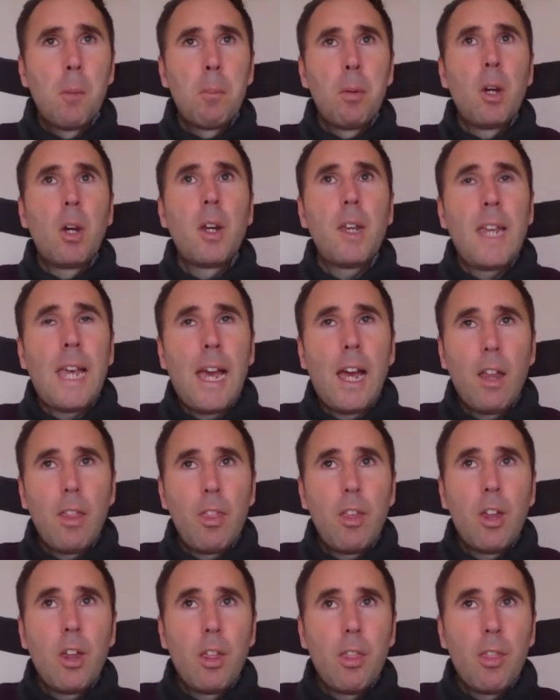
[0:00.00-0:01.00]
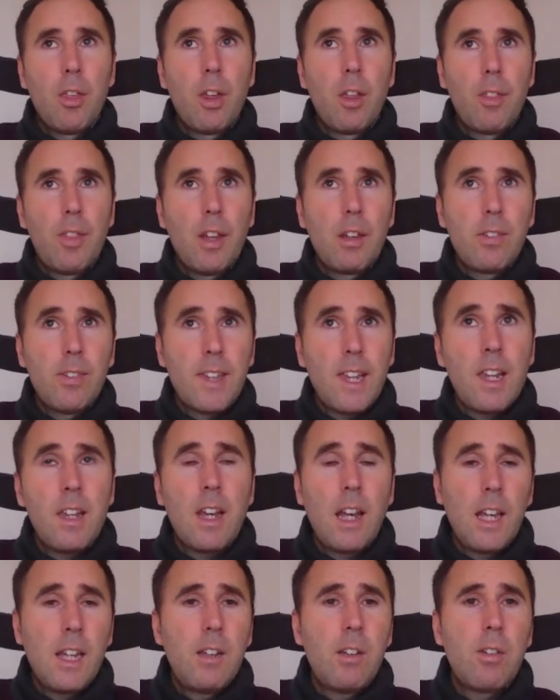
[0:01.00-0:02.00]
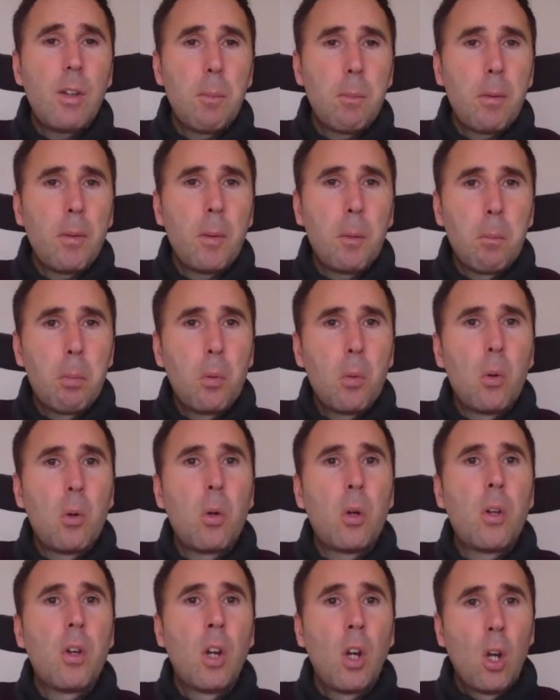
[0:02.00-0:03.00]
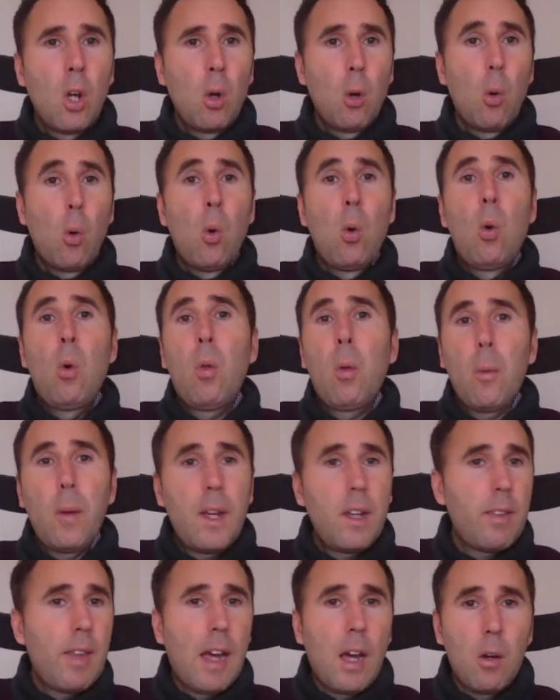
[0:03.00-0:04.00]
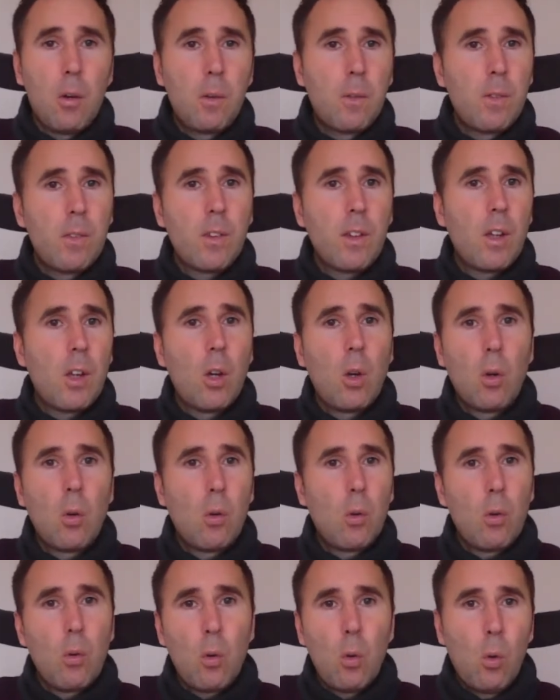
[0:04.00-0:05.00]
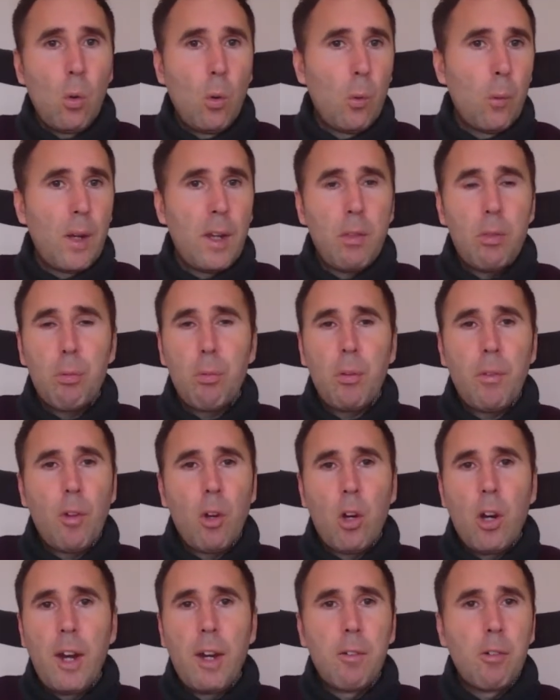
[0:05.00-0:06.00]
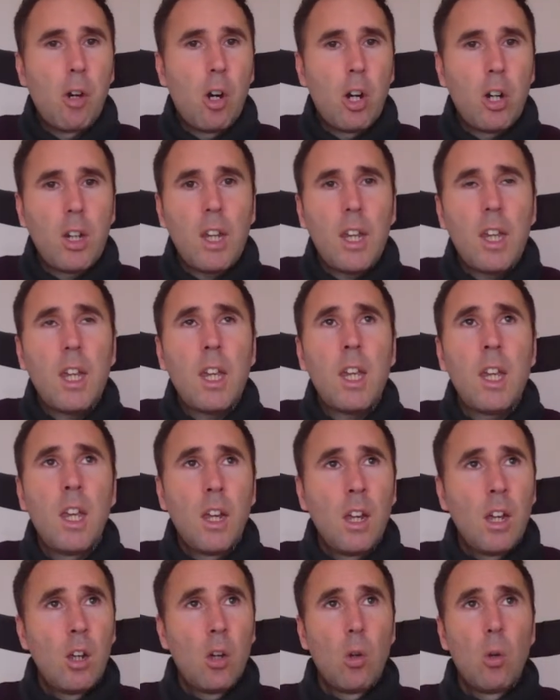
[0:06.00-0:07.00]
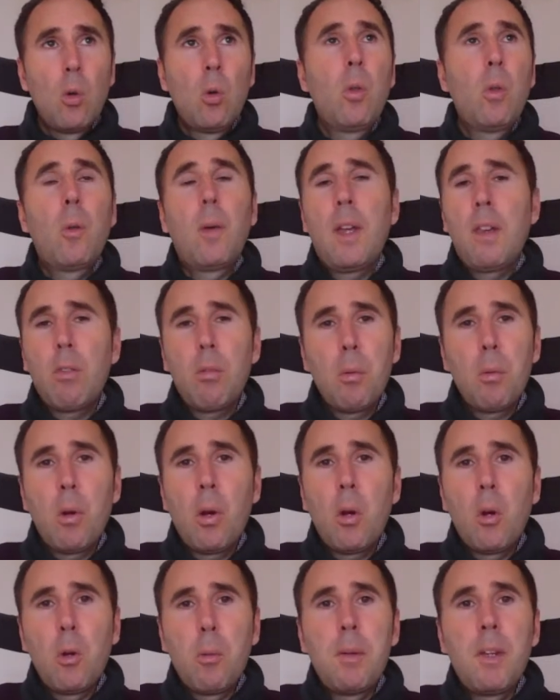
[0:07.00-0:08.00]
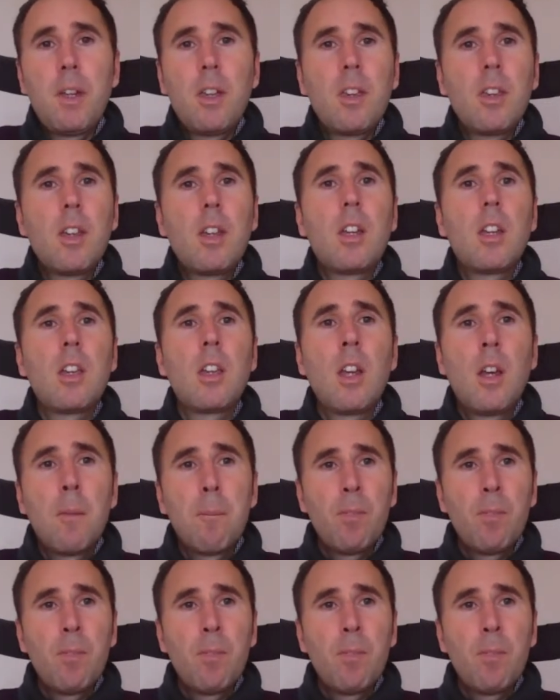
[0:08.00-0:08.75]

But yeah, the senior leadership in the board, all the way down to all the way through the hierarchy, all the way through a whole business,